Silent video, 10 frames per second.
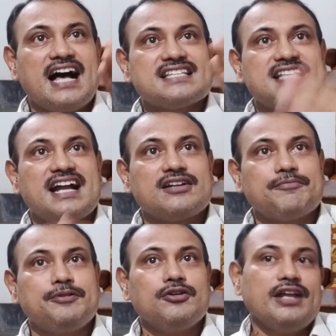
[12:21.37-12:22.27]
as that
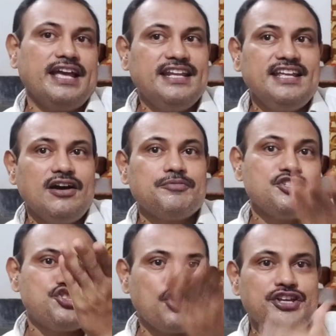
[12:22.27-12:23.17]
of your any of
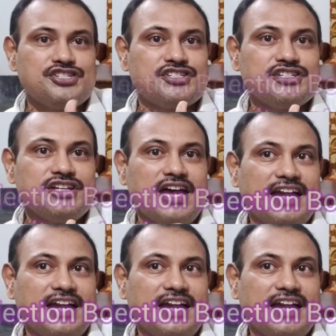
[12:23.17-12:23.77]
the choice,